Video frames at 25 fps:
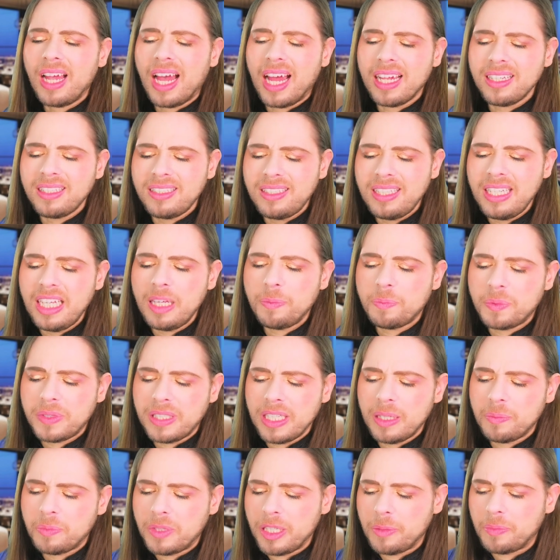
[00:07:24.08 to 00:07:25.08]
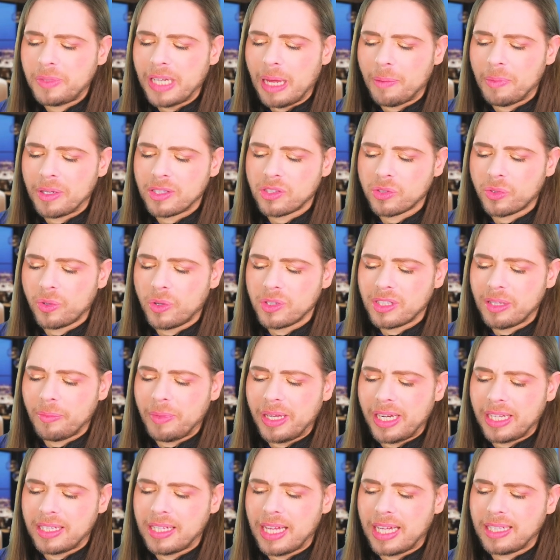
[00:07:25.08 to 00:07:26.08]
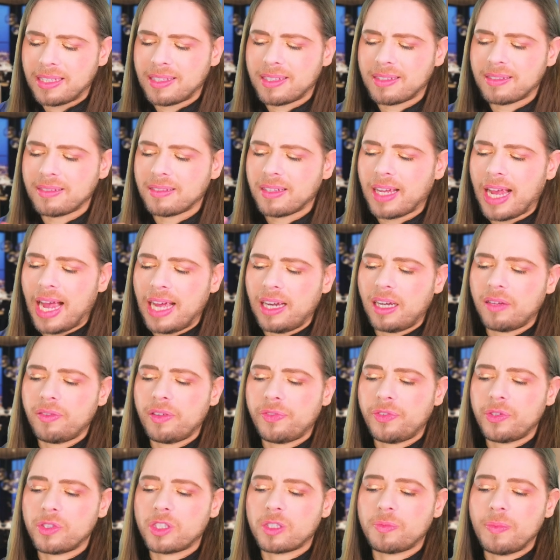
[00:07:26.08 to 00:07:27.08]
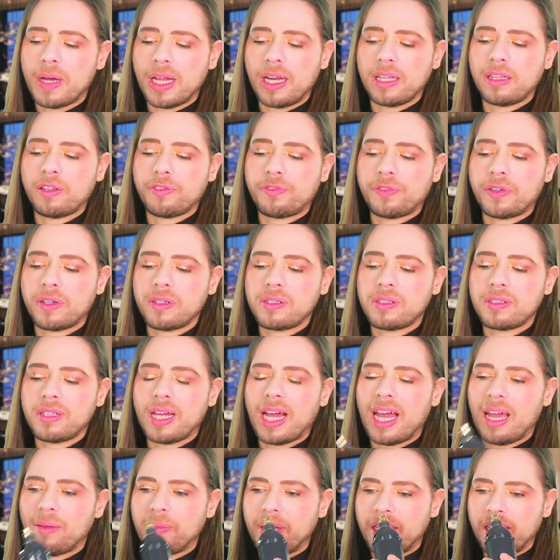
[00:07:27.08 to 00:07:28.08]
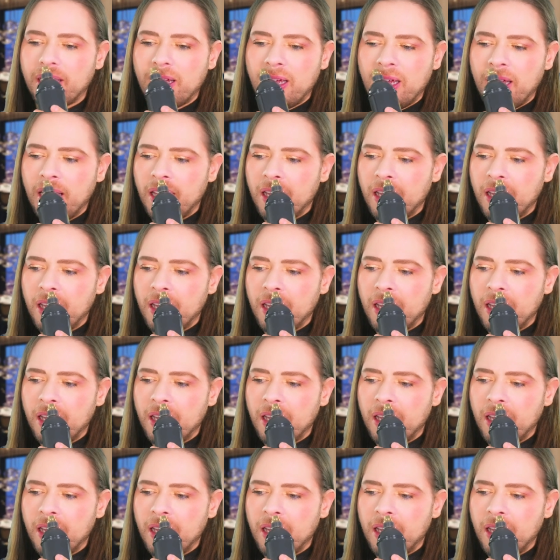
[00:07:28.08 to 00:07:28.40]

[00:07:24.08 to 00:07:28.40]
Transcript: A deep, deep, deep damask rose. I mean, it, it's kind of if you smell it the first time, and